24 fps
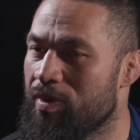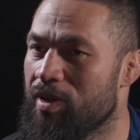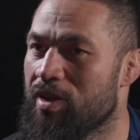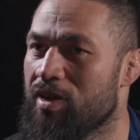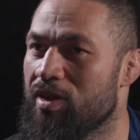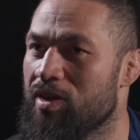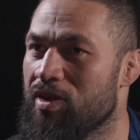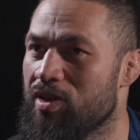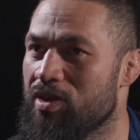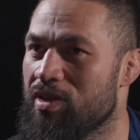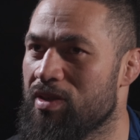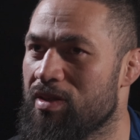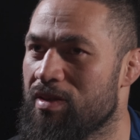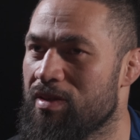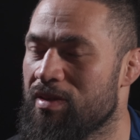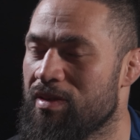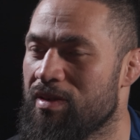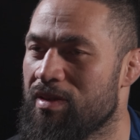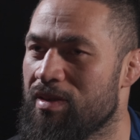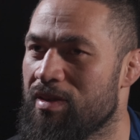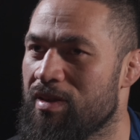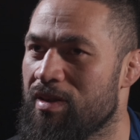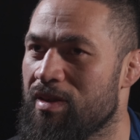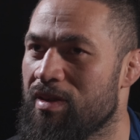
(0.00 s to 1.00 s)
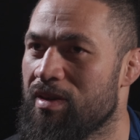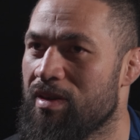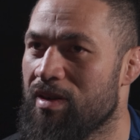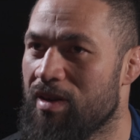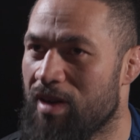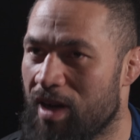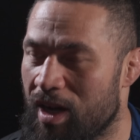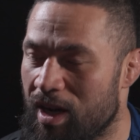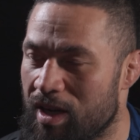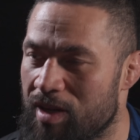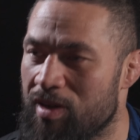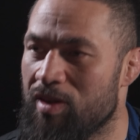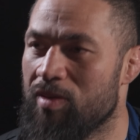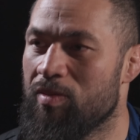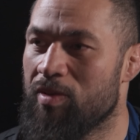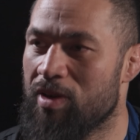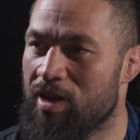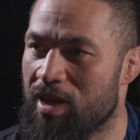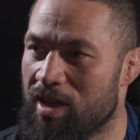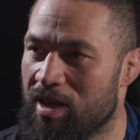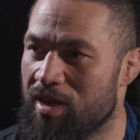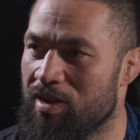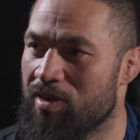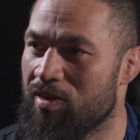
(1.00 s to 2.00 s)
because I know what
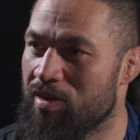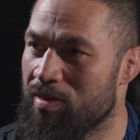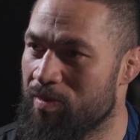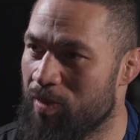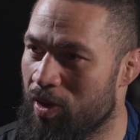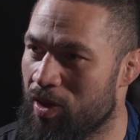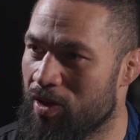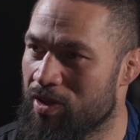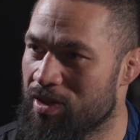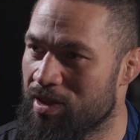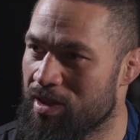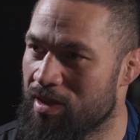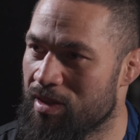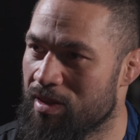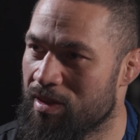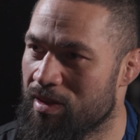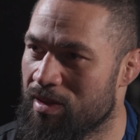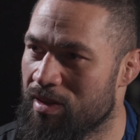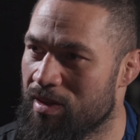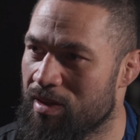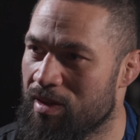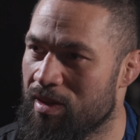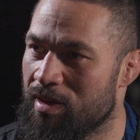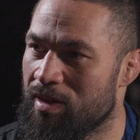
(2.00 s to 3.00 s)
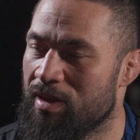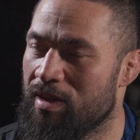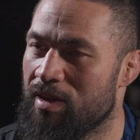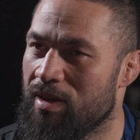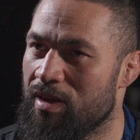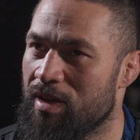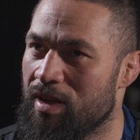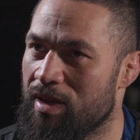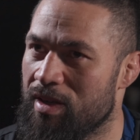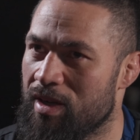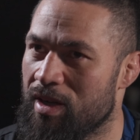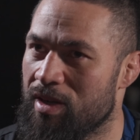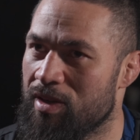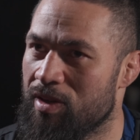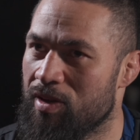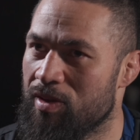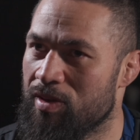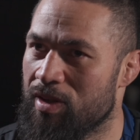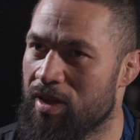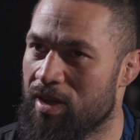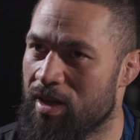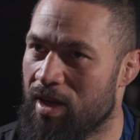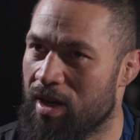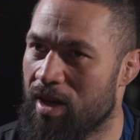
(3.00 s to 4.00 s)
I can do in boxing, and I know
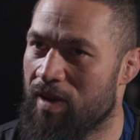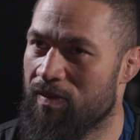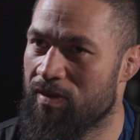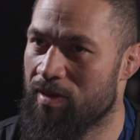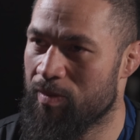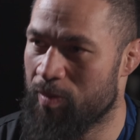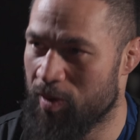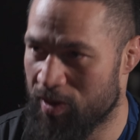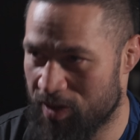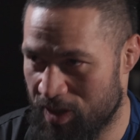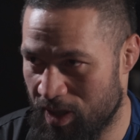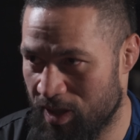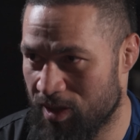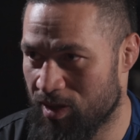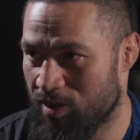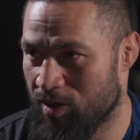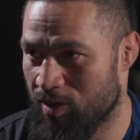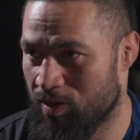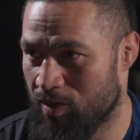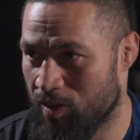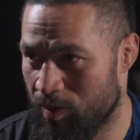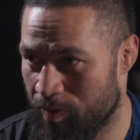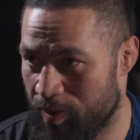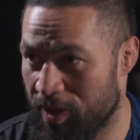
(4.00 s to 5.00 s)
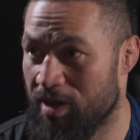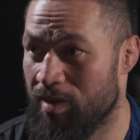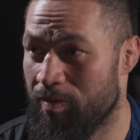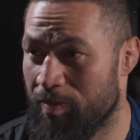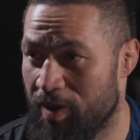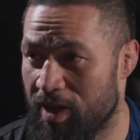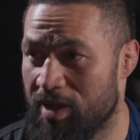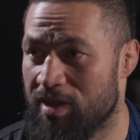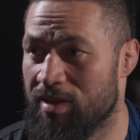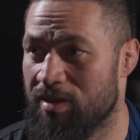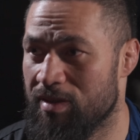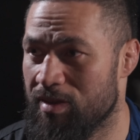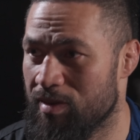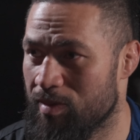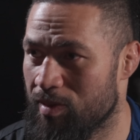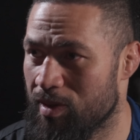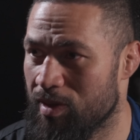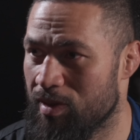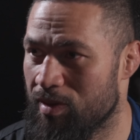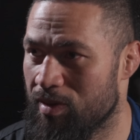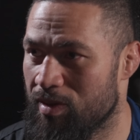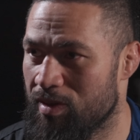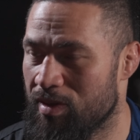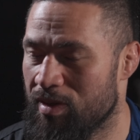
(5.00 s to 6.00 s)
that I have the potential to be the best in the
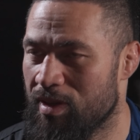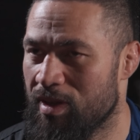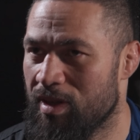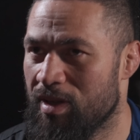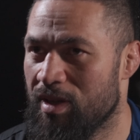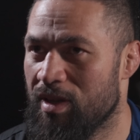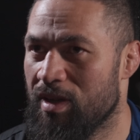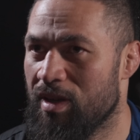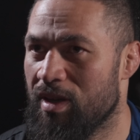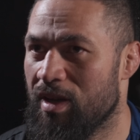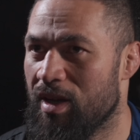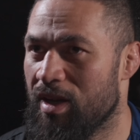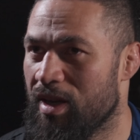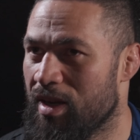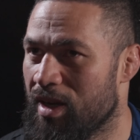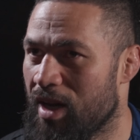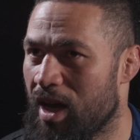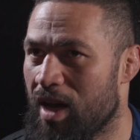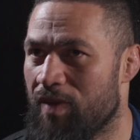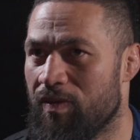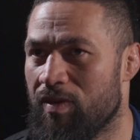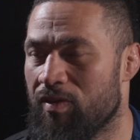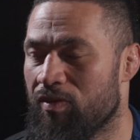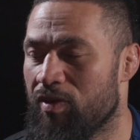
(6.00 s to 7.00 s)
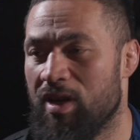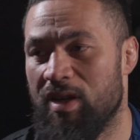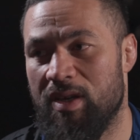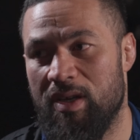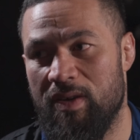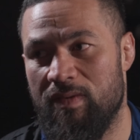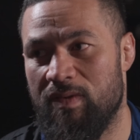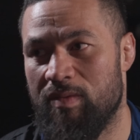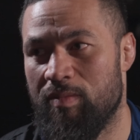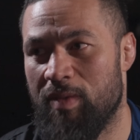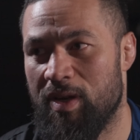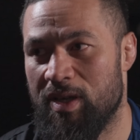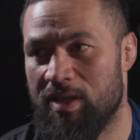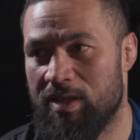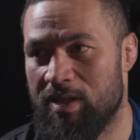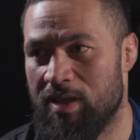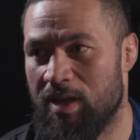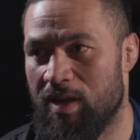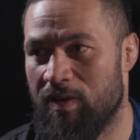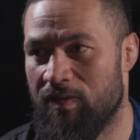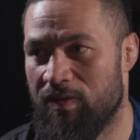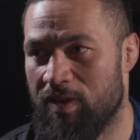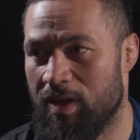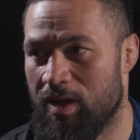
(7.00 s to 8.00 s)
world, and I haven't really given
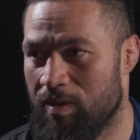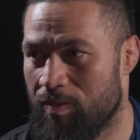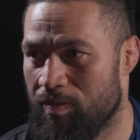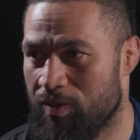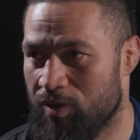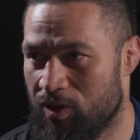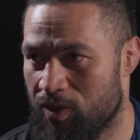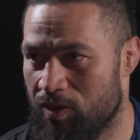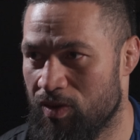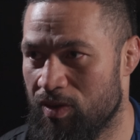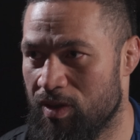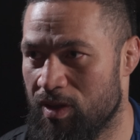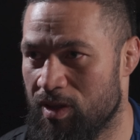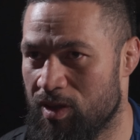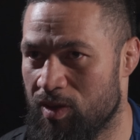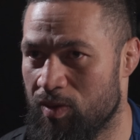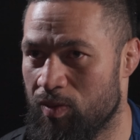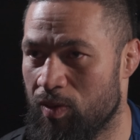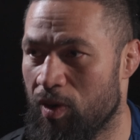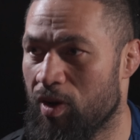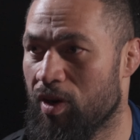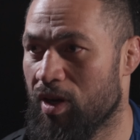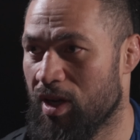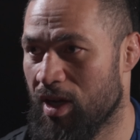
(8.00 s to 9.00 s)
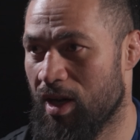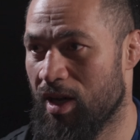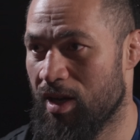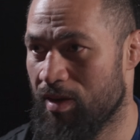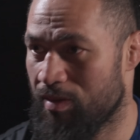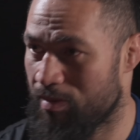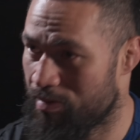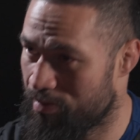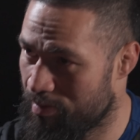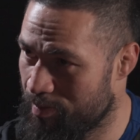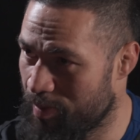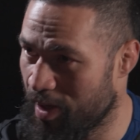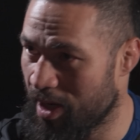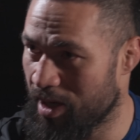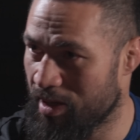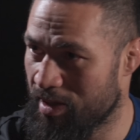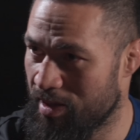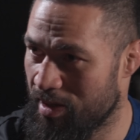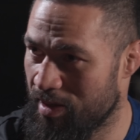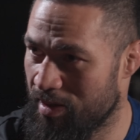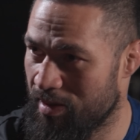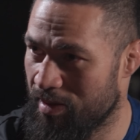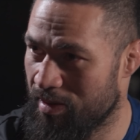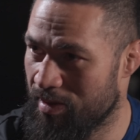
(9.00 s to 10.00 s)
myself that opportunity to work hard back
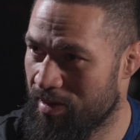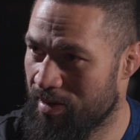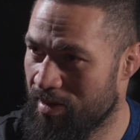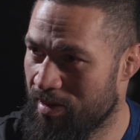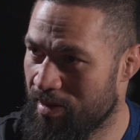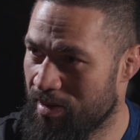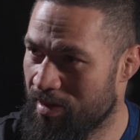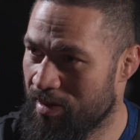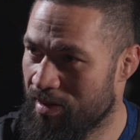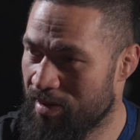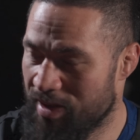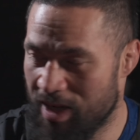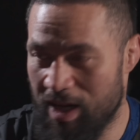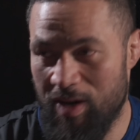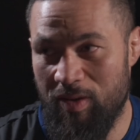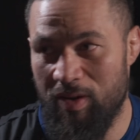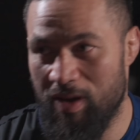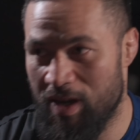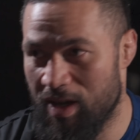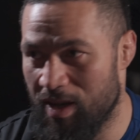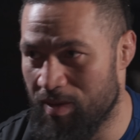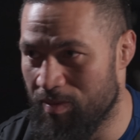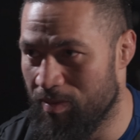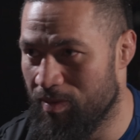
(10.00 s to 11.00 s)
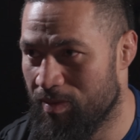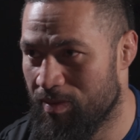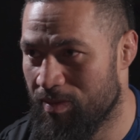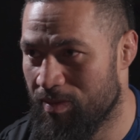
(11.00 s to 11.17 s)
then. Now I am.